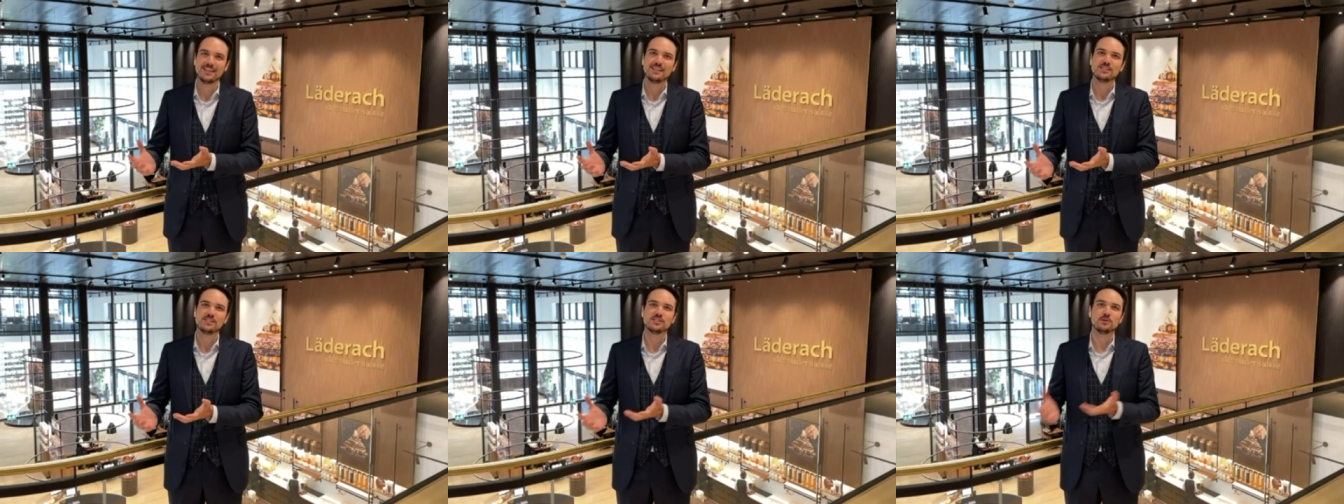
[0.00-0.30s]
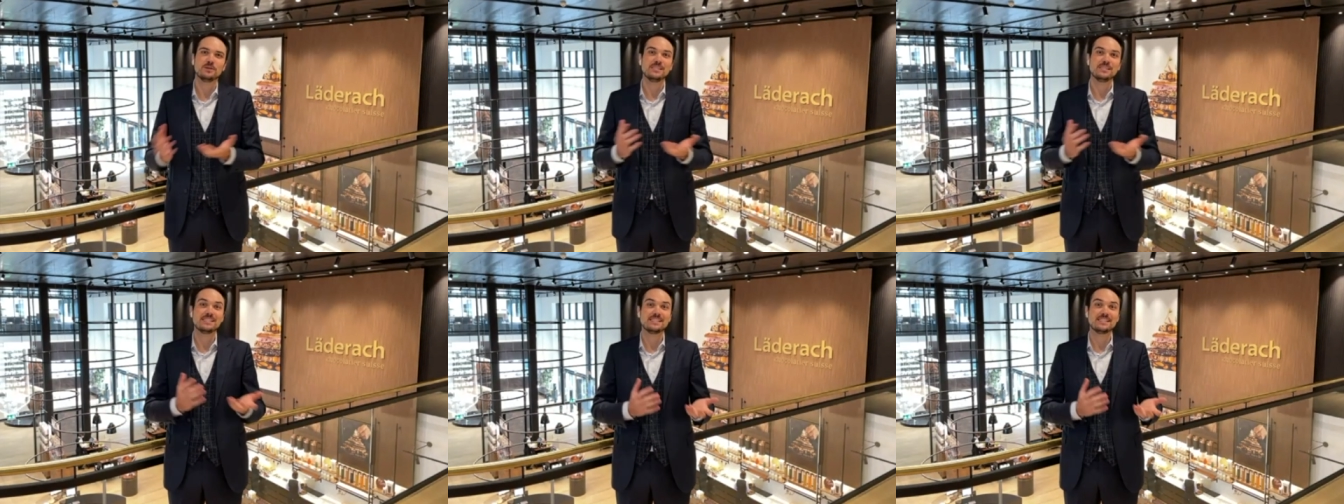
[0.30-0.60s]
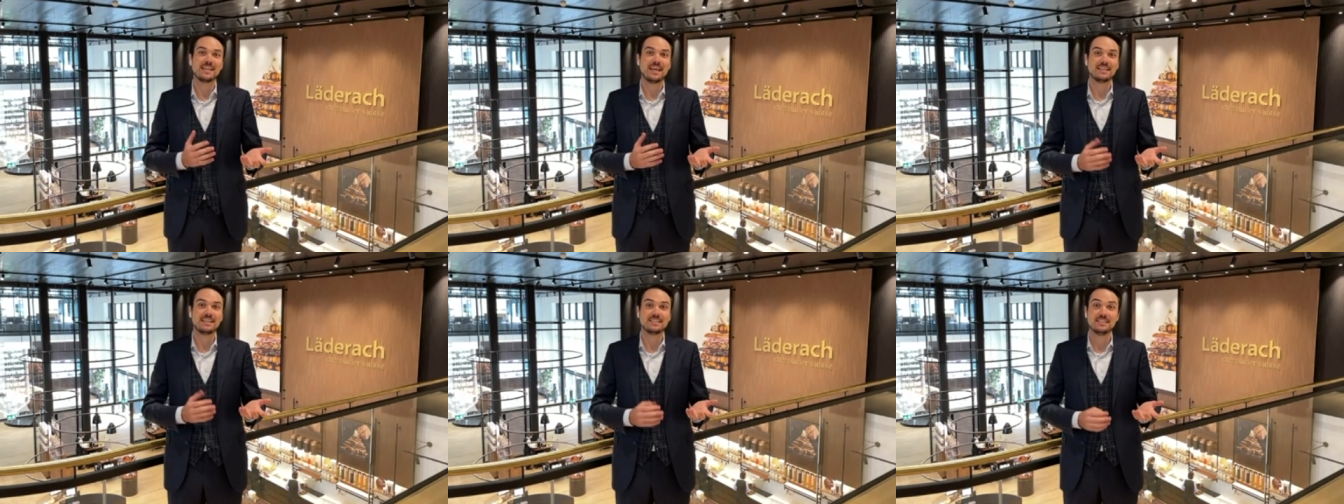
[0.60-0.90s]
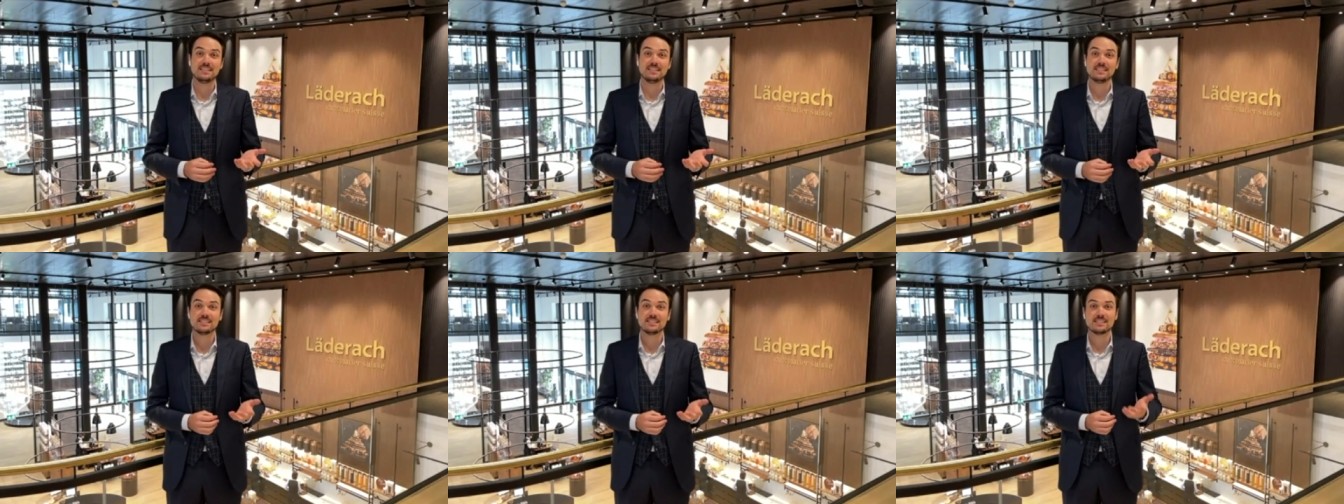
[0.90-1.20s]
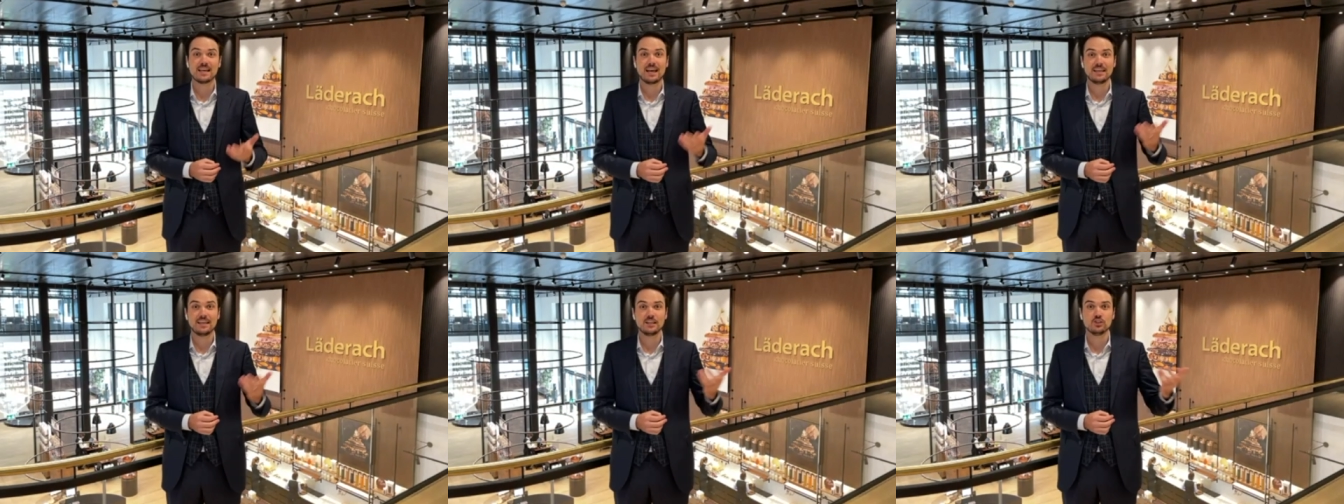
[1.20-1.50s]
So instead, he
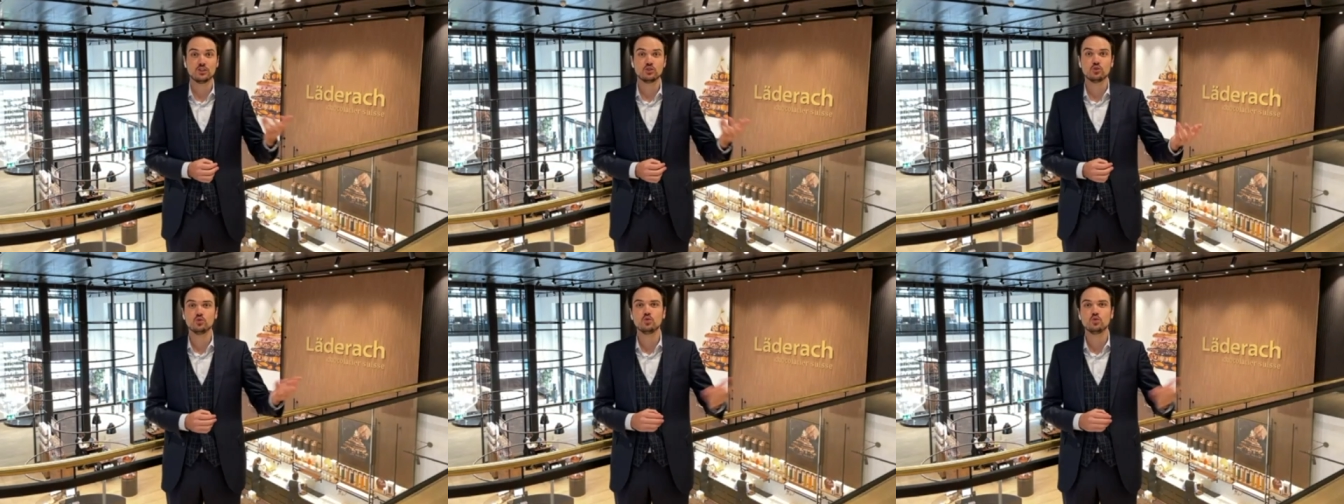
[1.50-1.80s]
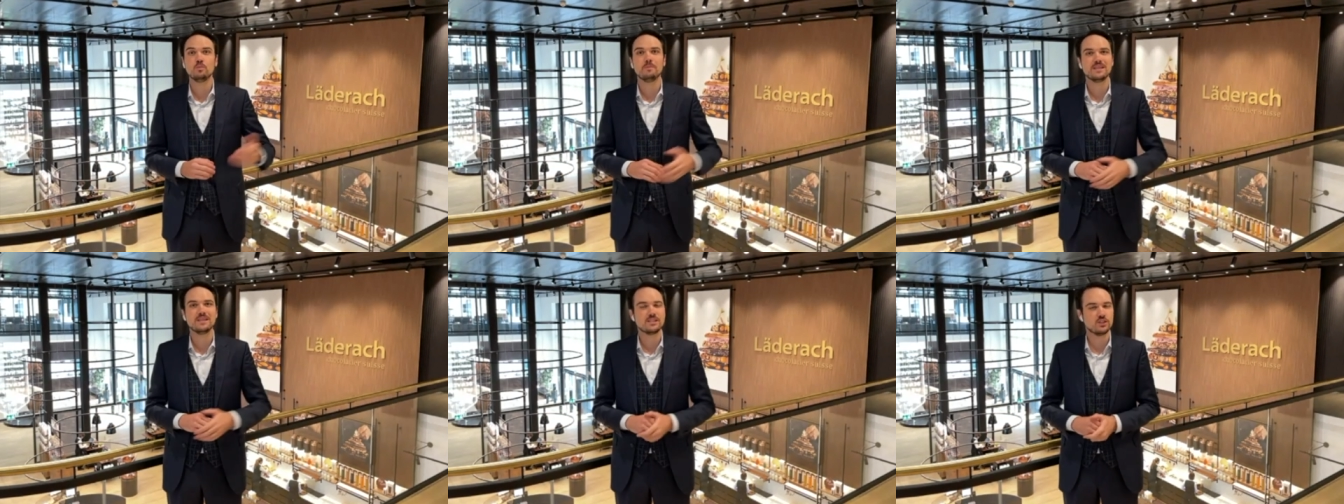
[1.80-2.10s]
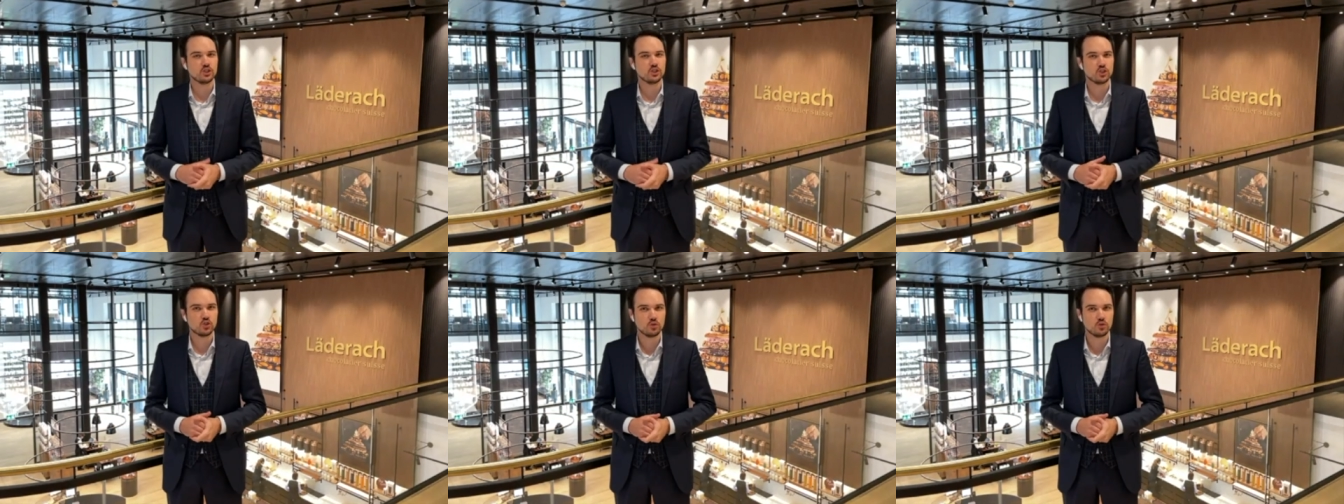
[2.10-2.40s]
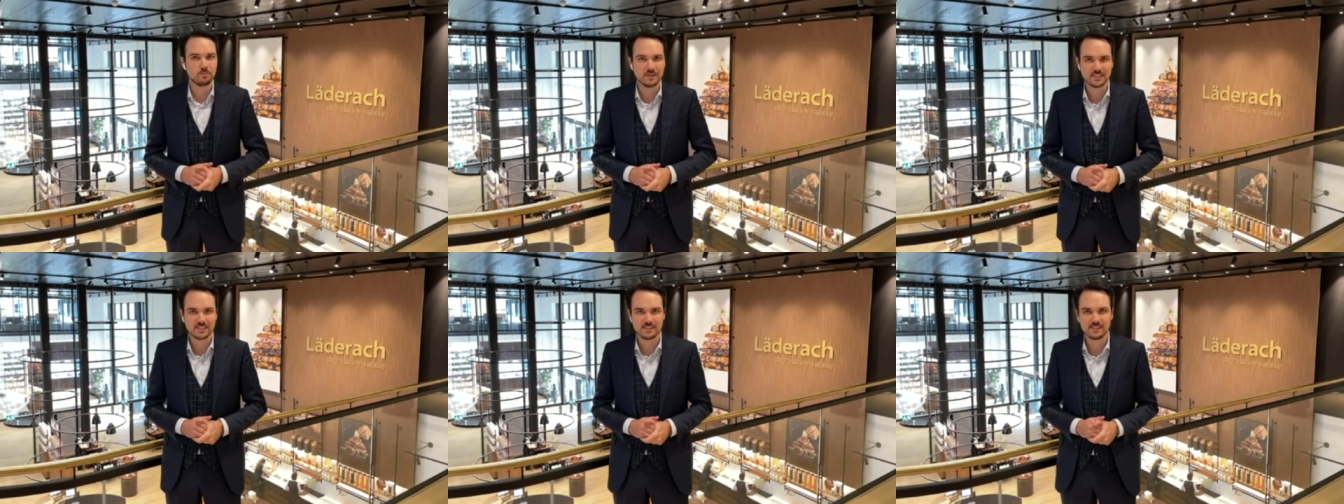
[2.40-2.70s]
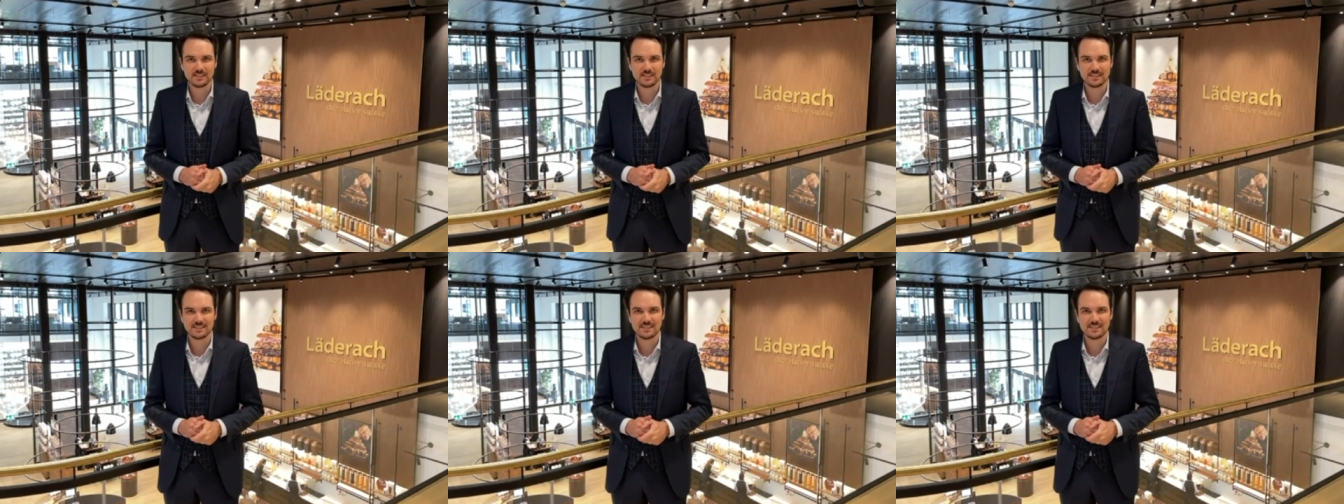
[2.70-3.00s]
decided to do business to
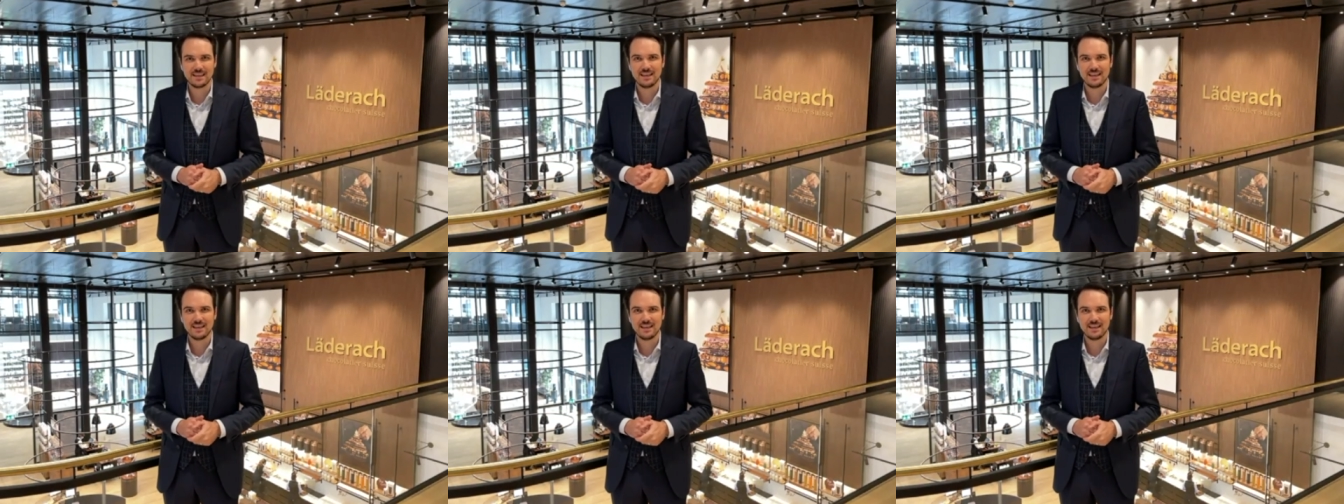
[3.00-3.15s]
business.